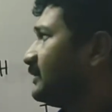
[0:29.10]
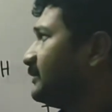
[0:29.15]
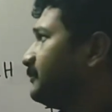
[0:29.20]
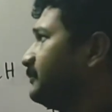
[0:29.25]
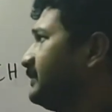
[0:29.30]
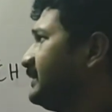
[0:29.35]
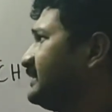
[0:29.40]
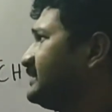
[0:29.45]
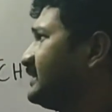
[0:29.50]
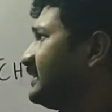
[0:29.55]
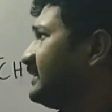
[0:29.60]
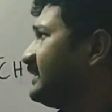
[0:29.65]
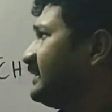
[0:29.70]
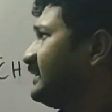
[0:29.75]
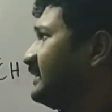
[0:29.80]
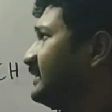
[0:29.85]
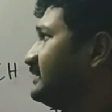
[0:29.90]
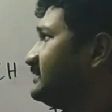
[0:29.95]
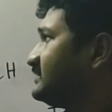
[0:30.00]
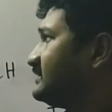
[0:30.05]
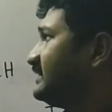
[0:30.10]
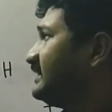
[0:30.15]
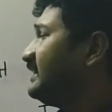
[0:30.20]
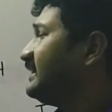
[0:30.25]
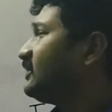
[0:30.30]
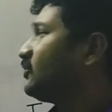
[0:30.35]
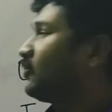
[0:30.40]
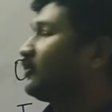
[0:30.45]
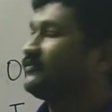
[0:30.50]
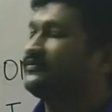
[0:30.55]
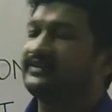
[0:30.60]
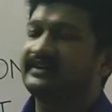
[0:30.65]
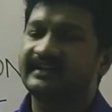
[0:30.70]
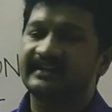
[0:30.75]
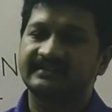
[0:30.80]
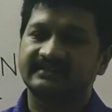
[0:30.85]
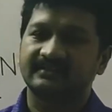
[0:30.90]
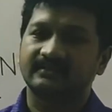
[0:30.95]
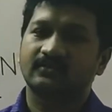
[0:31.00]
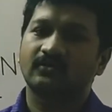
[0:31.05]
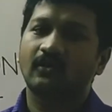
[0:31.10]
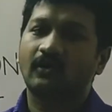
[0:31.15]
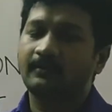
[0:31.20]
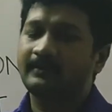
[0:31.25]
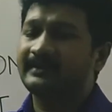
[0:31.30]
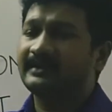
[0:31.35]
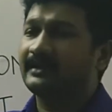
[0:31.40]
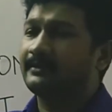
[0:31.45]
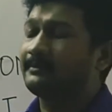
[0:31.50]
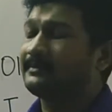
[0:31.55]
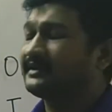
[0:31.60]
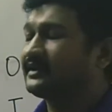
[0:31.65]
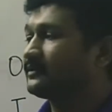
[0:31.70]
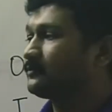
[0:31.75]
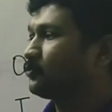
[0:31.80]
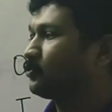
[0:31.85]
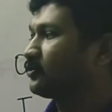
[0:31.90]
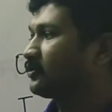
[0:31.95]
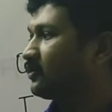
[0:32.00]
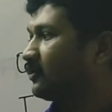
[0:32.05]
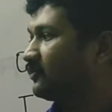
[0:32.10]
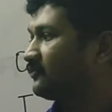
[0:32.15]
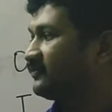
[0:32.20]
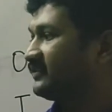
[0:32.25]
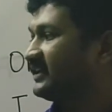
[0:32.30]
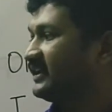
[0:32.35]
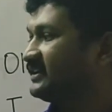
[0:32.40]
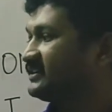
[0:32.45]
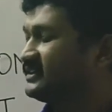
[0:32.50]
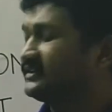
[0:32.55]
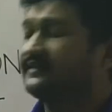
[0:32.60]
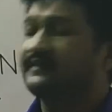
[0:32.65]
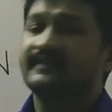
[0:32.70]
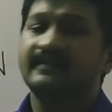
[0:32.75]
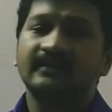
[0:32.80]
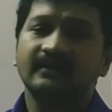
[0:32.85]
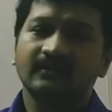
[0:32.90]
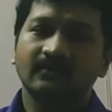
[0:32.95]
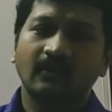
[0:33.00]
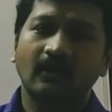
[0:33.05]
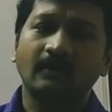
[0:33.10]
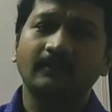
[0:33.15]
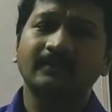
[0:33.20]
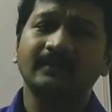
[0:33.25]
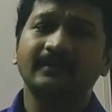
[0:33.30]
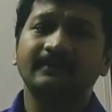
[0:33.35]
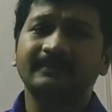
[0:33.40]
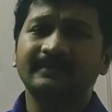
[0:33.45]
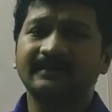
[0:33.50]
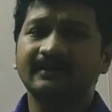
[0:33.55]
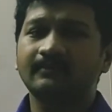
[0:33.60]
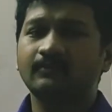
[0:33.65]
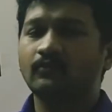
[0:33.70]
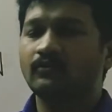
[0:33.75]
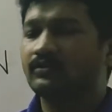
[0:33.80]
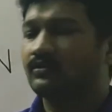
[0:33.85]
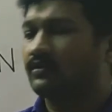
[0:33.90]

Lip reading: BJT in CE configuration, common emitter mode configuration. Common emitter mode